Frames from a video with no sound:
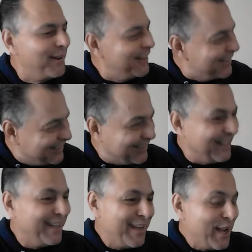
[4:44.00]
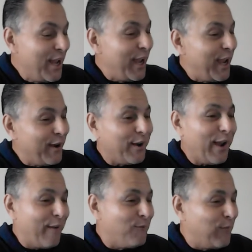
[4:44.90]
it,
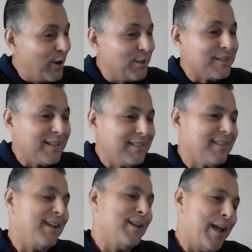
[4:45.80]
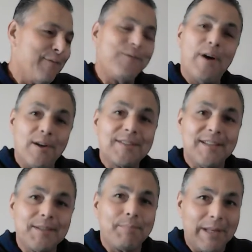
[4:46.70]
it falls in, it falls
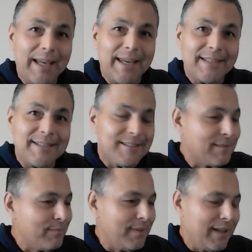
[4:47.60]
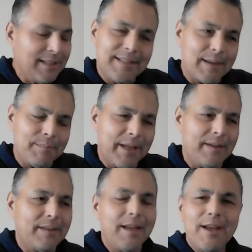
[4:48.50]
into place. It's
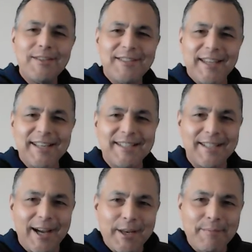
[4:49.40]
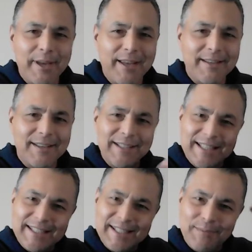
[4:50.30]
something, see inside of me,
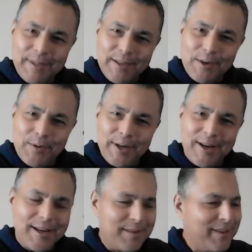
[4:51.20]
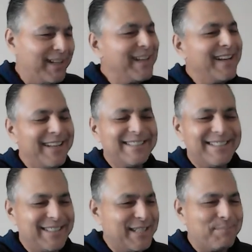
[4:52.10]
it's something going on. And
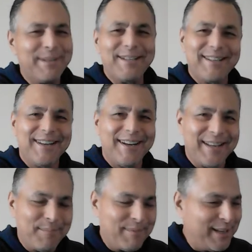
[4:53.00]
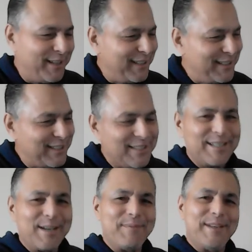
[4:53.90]
it's the spirit of God, amen. It's
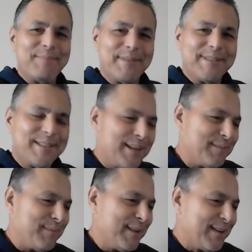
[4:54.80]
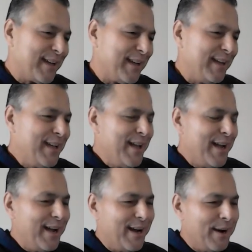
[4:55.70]
just coming up inside of me, okay?
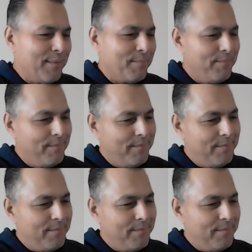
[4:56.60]
Um,